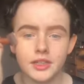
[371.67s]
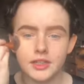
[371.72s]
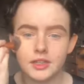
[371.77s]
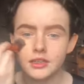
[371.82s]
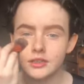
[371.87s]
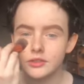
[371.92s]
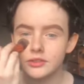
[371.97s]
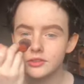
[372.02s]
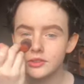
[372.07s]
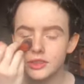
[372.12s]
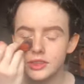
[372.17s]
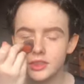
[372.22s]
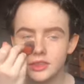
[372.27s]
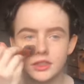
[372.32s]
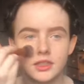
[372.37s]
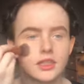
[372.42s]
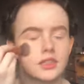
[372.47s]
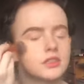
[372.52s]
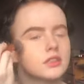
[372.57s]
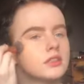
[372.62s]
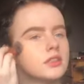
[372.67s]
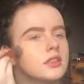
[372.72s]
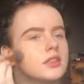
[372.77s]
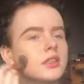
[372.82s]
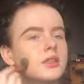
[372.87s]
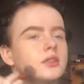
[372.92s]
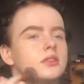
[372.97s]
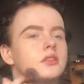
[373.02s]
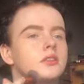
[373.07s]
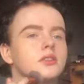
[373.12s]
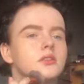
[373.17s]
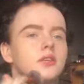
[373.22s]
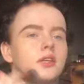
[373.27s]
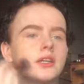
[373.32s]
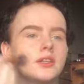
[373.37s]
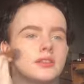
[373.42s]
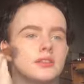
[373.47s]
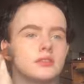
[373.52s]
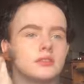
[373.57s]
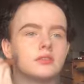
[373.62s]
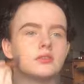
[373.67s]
like this foundation actually. It's quite,